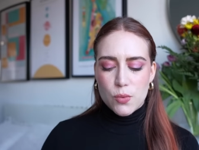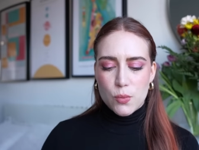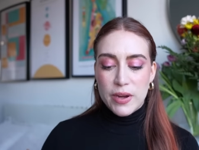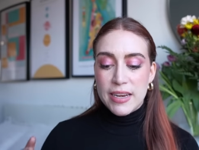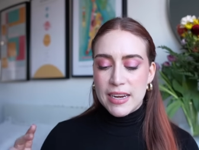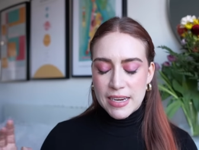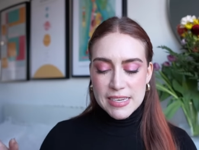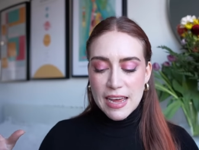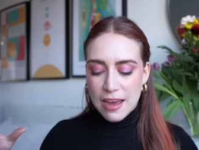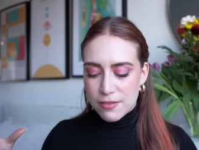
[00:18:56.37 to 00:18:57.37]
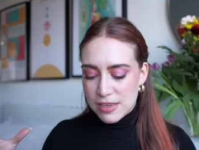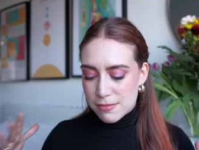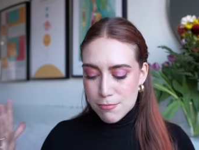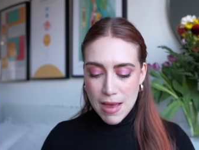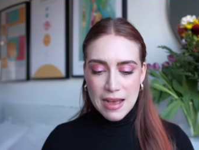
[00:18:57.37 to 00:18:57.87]
We need to have these
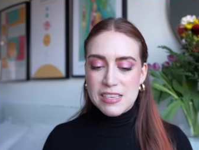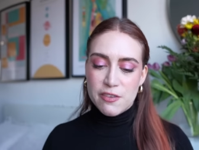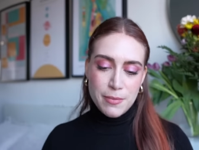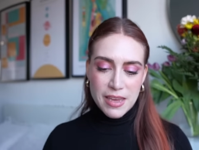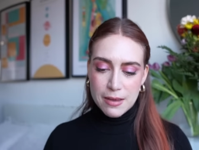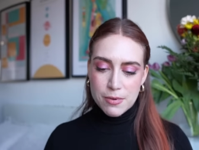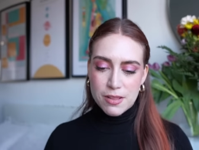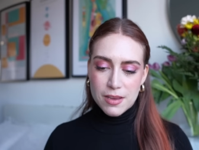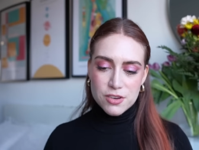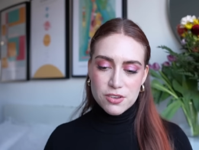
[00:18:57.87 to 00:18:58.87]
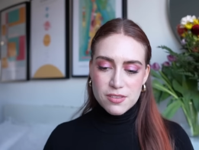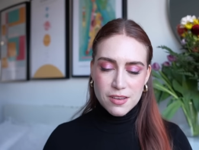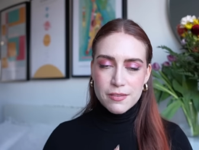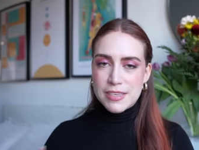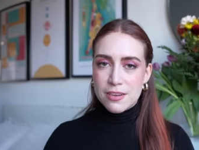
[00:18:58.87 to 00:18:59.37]
massive makeup collections.
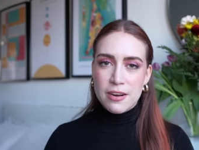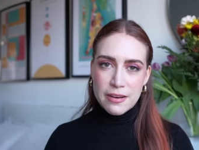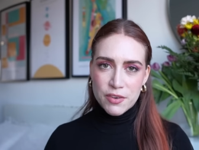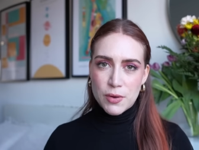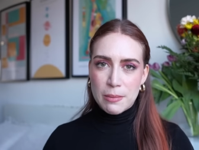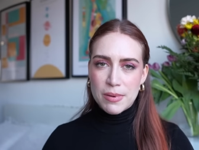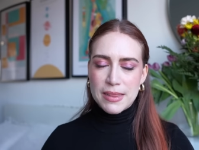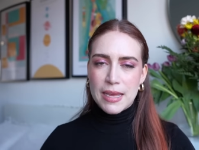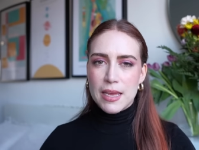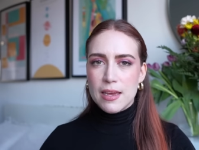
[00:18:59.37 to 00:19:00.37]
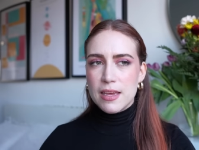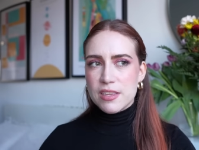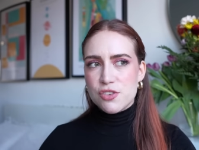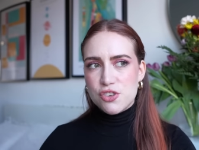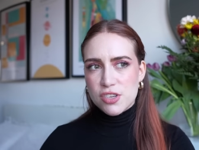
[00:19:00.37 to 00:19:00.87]
Obviously, not everyone, but like
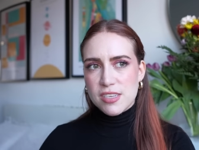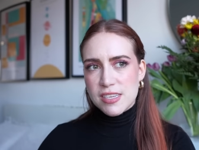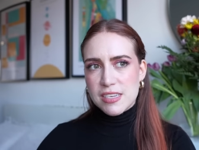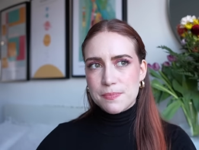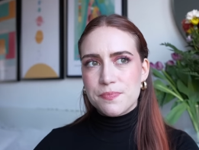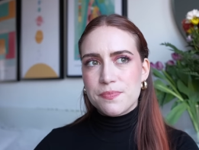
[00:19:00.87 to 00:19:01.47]
it's just,